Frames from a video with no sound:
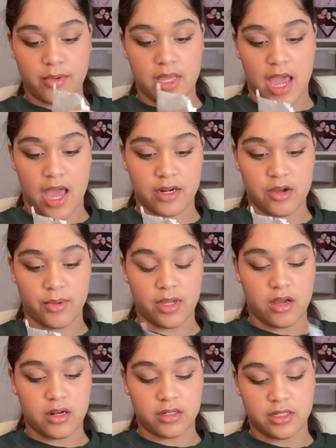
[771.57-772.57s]
we had going
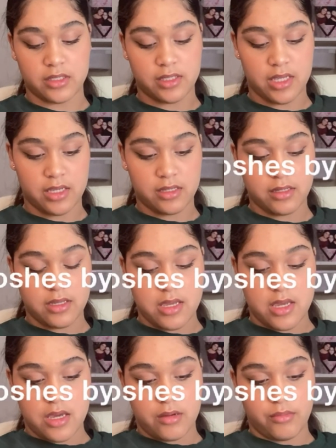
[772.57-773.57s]
on because like
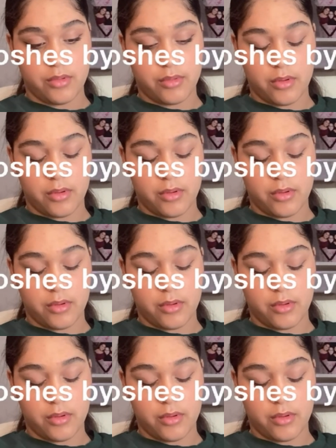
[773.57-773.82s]
we